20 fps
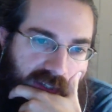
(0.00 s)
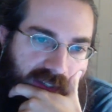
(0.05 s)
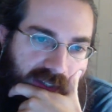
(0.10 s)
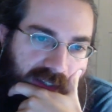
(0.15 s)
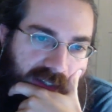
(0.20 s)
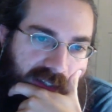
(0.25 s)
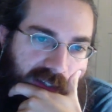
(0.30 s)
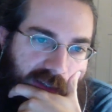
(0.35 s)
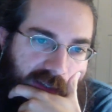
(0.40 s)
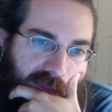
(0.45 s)

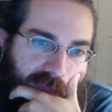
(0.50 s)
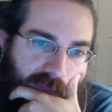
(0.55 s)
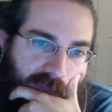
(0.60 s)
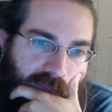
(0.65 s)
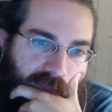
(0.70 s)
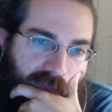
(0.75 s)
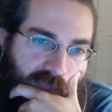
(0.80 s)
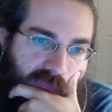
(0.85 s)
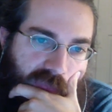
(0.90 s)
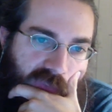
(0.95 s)

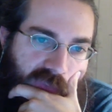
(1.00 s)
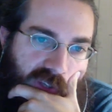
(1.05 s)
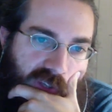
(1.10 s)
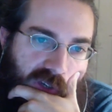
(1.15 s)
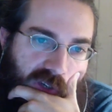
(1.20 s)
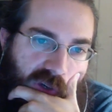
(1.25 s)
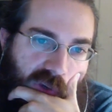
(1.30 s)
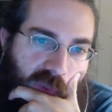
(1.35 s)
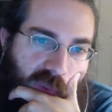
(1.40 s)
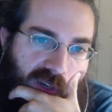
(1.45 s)

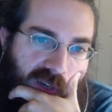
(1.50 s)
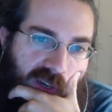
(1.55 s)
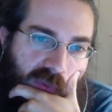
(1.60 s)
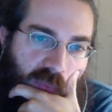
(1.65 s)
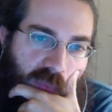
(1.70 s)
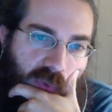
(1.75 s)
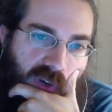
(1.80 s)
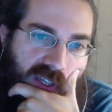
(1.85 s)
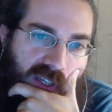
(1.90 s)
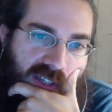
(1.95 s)
You
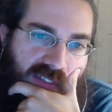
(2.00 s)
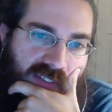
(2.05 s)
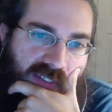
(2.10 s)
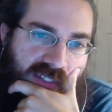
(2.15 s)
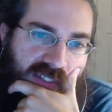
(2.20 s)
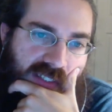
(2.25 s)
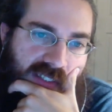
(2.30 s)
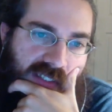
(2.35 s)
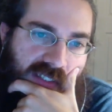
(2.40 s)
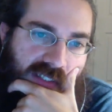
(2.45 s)
know, when I
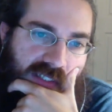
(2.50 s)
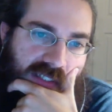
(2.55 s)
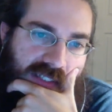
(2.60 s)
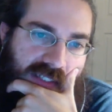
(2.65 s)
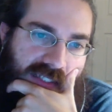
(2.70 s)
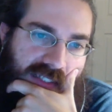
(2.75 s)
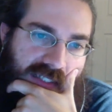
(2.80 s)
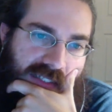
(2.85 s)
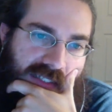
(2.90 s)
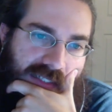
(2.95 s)
write
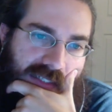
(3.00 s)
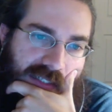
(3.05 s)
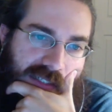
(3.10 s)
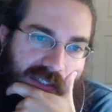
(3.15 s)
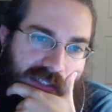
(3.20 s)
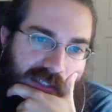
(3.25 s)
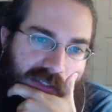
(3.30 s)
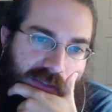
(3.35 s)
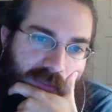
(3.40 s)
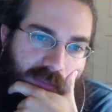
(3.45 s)

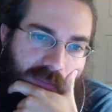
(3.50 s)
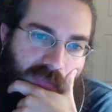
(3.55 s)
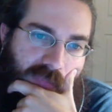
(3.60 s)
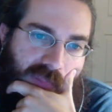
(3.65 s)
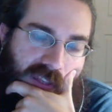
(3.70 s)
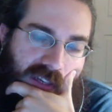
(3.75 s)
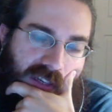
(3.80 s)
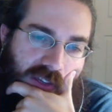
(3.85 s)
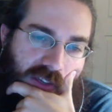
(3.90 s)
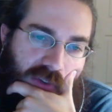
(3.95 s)

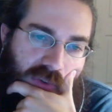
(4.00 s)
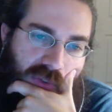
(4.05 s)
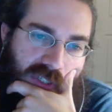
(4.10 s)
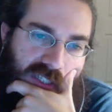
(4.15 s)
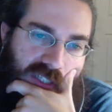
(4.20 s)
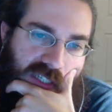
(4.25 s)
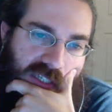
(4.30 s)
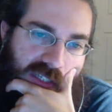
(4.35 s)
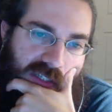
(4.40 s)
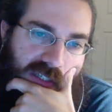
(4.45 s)

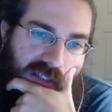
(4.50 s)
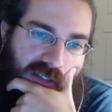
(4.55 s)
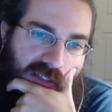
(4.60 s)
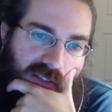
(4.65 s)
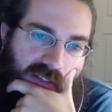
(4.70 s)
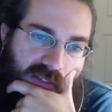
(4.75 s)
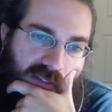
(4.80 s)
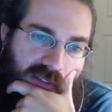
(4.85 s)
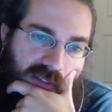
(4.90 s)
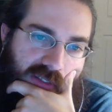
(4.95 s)
and I
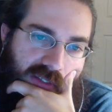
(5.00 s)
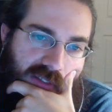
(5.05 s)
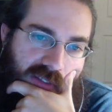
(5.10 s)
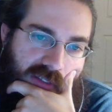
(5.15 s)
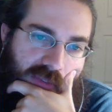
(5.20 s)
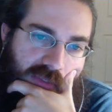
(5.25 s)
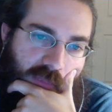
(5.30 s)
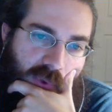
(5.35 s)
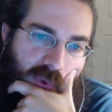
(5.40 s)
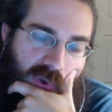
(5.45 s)
create
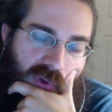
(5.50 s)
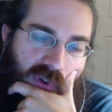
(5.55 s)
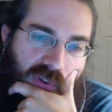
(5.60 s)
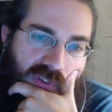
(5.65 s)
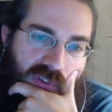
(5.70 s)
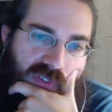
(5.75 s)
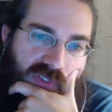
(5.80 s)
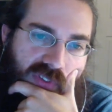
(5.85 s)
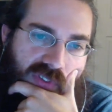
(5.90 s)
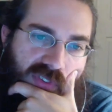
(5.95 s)
the
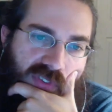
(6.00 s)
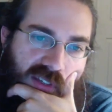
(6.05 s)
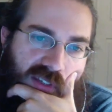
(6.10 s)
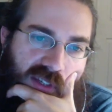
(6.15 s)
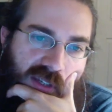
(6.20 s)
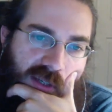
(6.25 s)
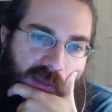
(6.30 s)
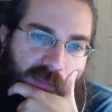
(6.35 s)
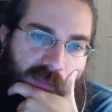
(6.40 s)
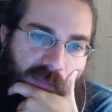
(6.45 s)

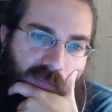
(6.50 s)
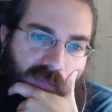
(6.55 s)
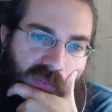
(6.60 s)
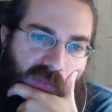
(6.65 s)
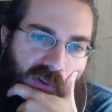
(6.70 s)
worlds,